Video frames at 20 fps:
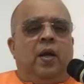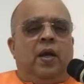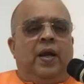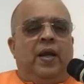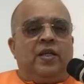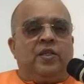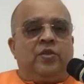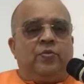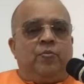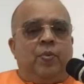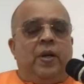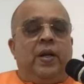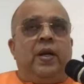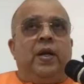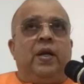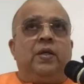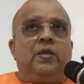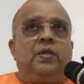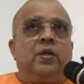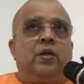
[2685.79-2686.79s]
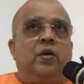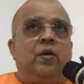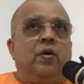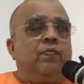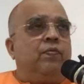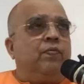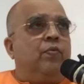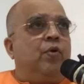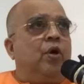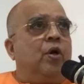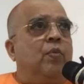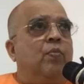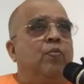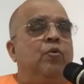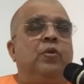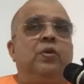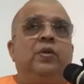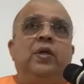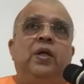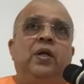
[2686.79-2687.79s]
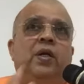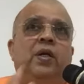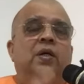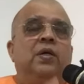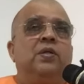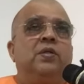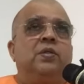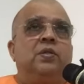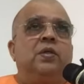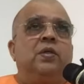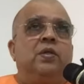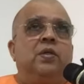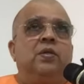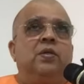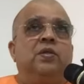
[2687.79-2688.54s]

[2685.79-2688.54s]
an explanation of what buddhi does